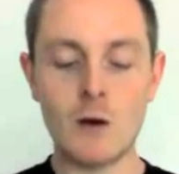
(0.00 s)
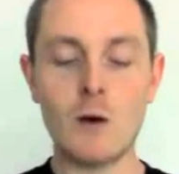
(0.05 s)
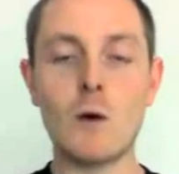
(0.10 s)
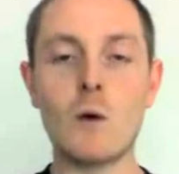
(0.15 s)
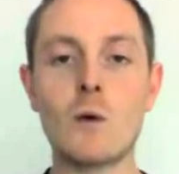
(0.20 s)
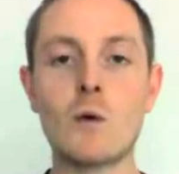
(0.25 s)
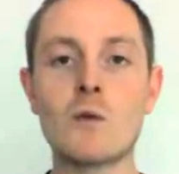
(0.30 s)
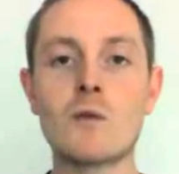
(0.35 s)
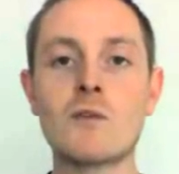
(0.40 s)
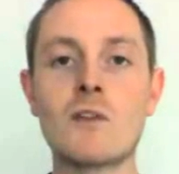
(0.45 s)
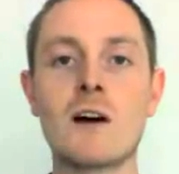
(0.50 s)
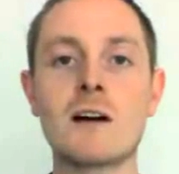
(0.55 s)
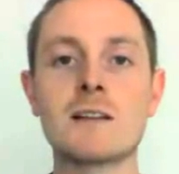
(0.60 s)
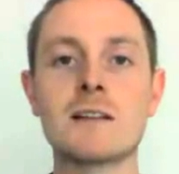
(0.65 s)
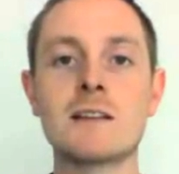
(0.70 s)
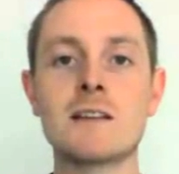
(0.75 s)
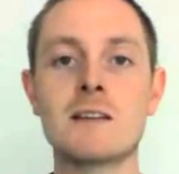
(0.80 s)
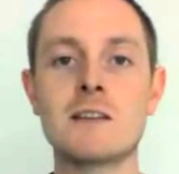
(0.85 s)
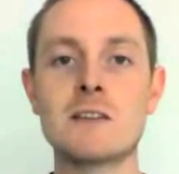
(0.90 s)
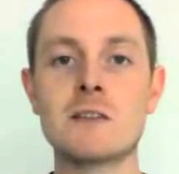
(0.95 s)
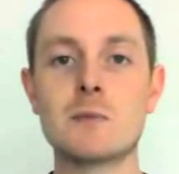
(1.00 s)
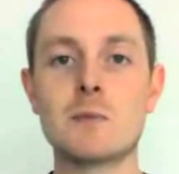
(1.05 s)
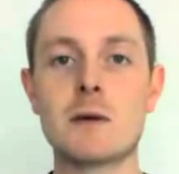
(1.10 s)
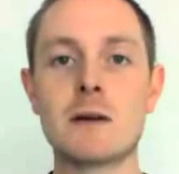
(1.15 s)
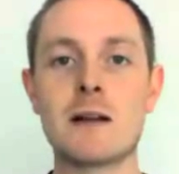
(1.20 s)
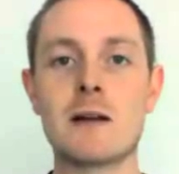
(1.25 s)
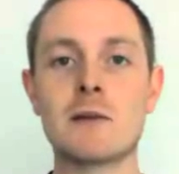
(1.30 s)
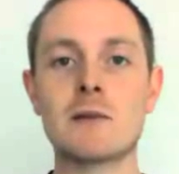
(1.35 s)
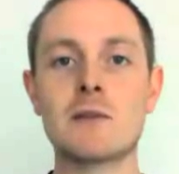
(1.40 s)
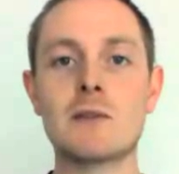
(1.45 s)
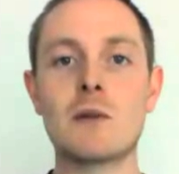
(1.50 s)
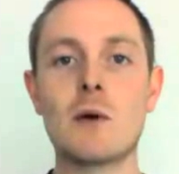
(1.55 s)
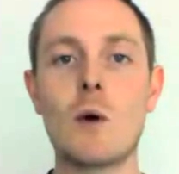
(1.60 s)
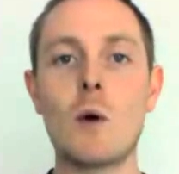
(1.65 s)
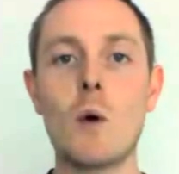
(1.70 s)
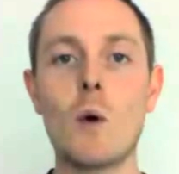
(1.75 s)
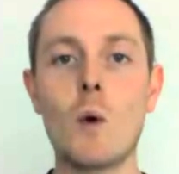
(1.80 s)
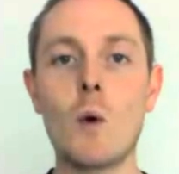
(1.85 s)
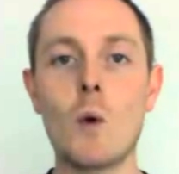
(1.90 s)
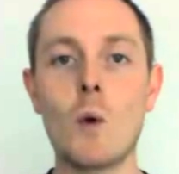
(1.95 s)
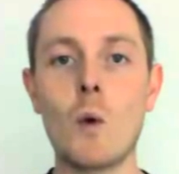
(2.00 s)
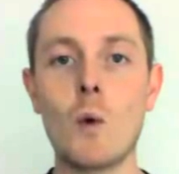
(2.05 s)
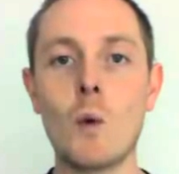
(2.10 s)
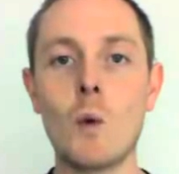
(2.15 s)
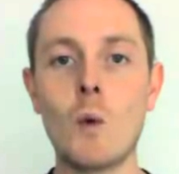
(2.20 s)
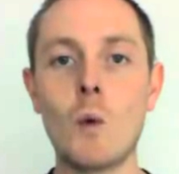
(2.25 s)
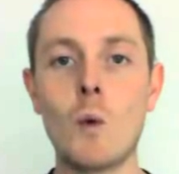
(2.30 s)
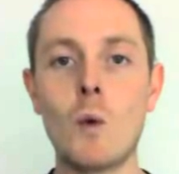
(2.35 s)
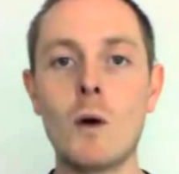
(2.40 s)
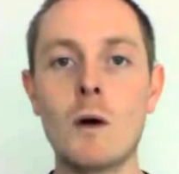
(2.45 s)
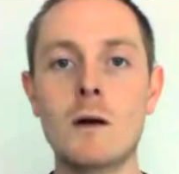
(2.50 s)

O Fada is pronounced O.